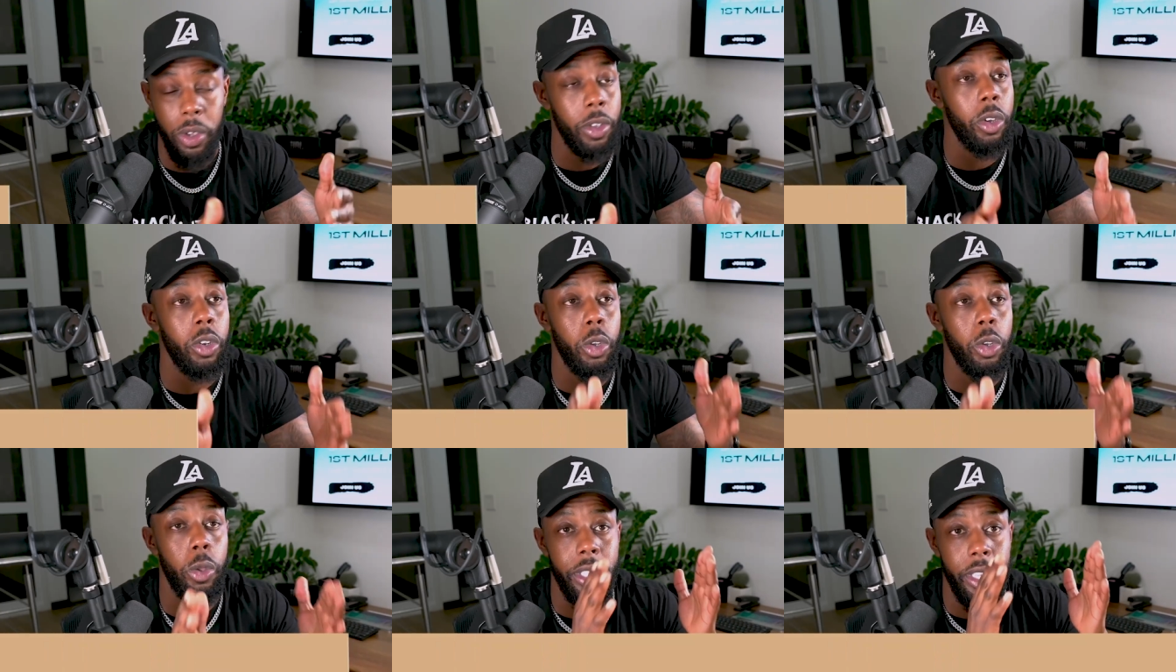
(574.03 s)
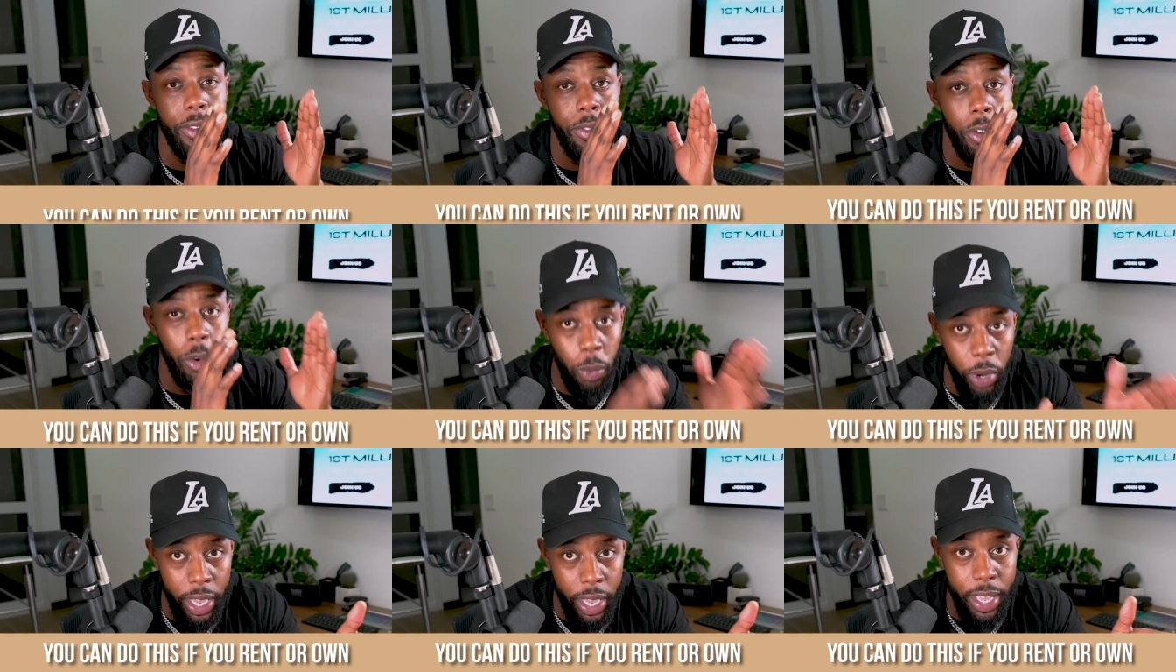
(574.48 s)
you can do this if
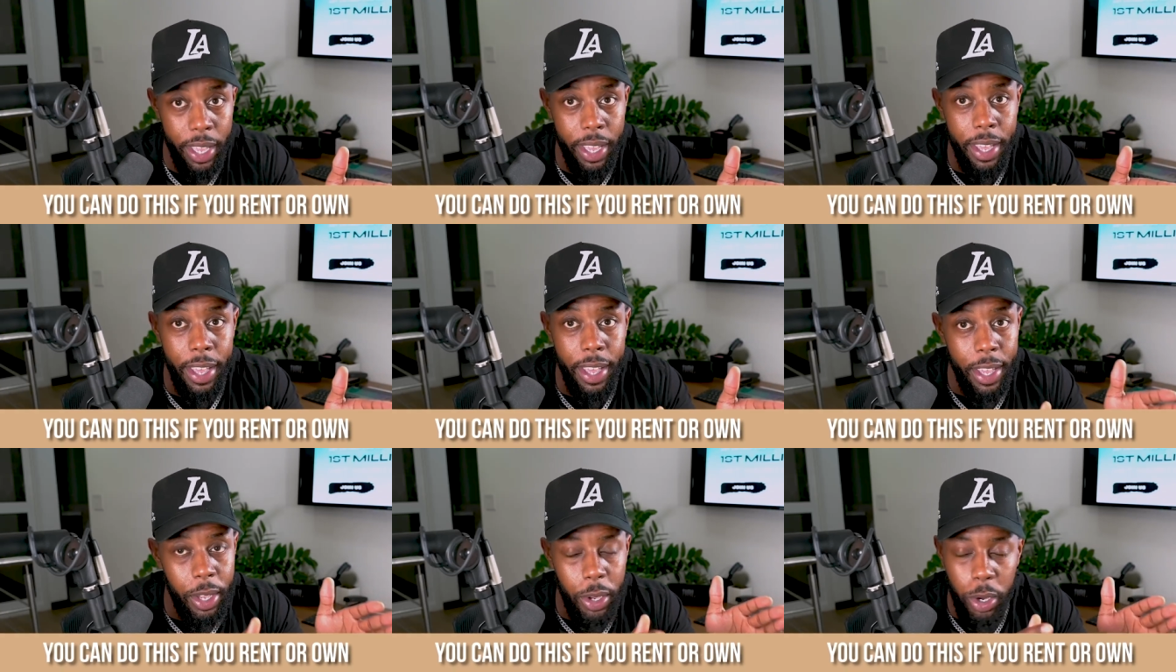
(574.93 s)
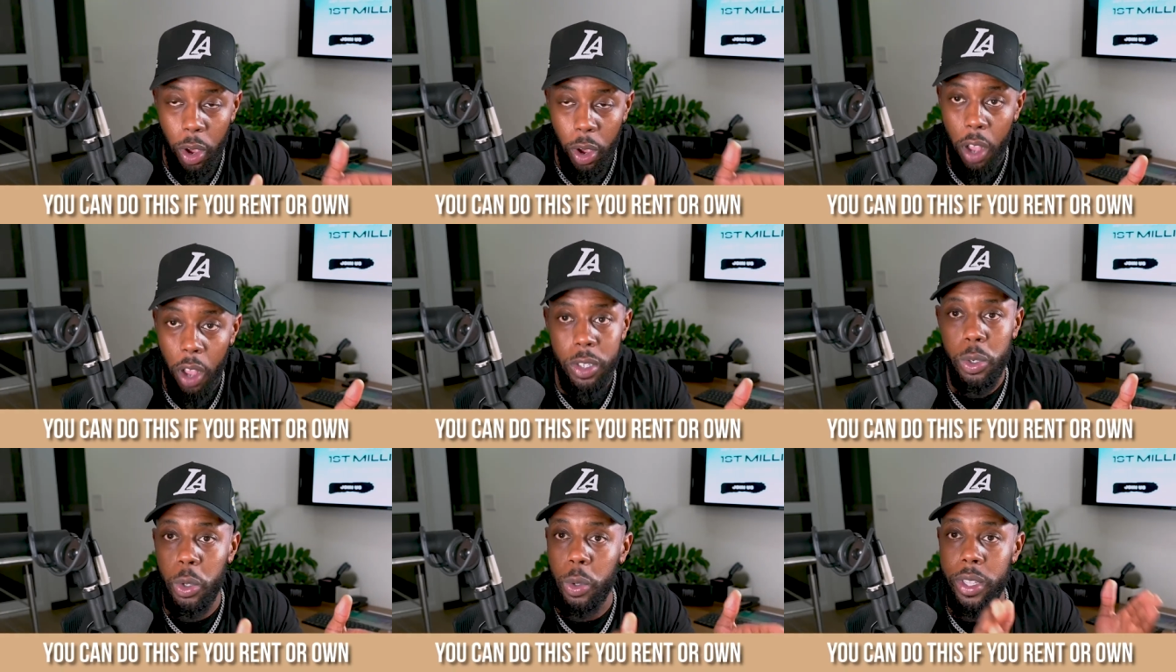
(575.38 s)
you rent, you can
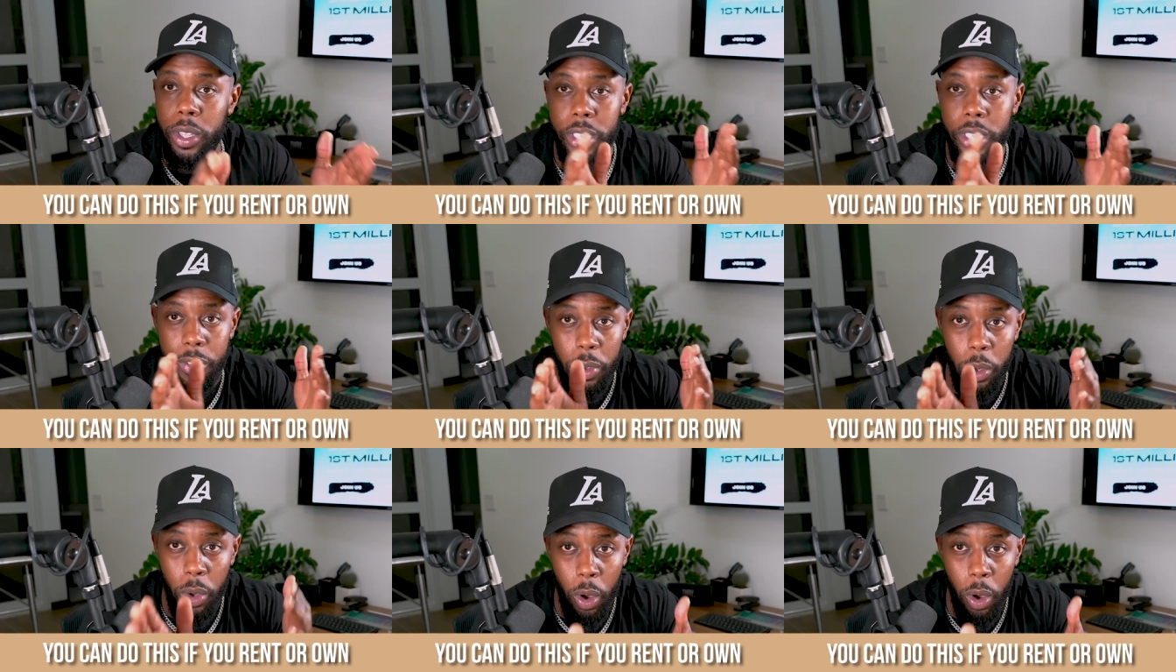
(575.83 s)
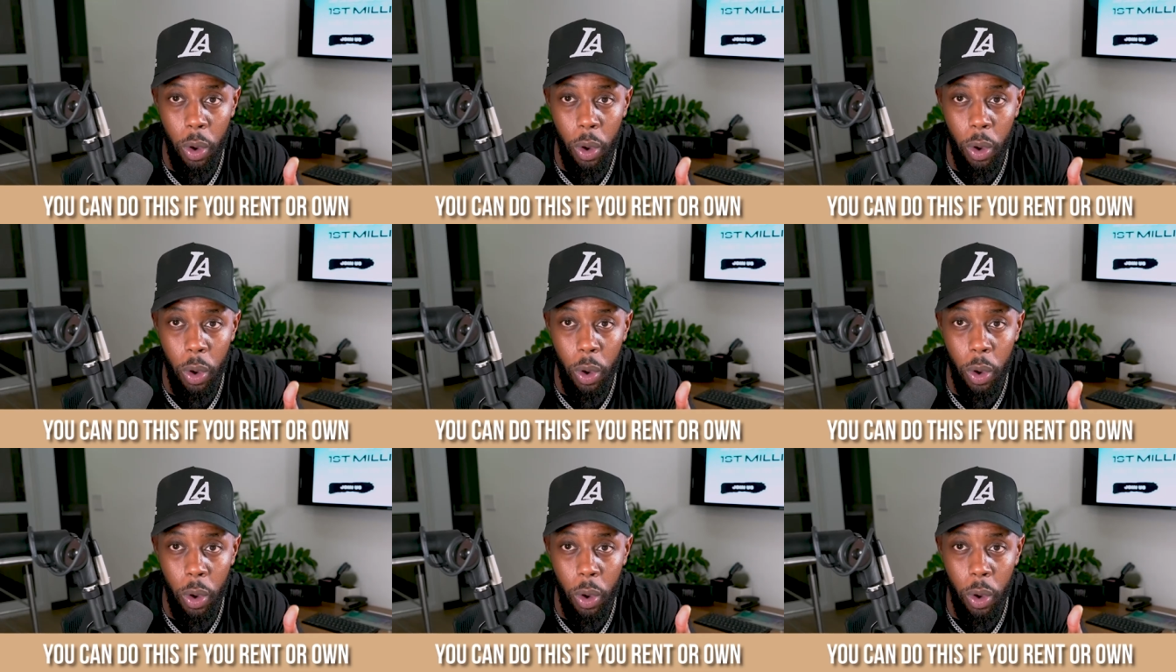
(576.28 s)
also do this if you